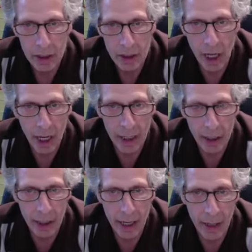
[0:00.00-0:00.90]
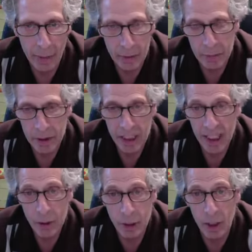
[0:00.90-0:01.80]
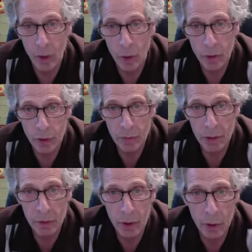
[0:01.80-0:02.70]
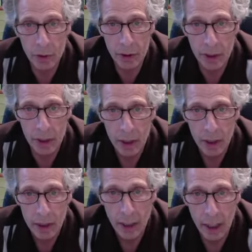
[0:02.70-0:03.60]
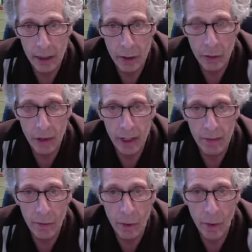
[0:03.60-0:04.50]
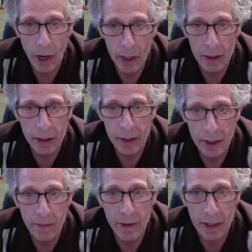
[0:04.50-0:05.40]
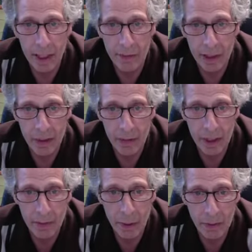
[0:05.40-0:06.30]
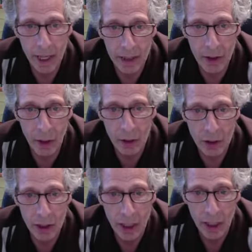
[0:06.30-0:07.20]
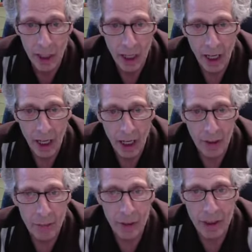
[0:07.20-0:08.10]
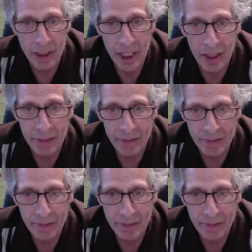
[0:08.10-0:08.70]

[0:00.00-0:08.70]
dyeing our hair. Or particularly as we get older, some people go into the dyeing the gray for a while until they finally have to give give up that ghost. Uh, but uh,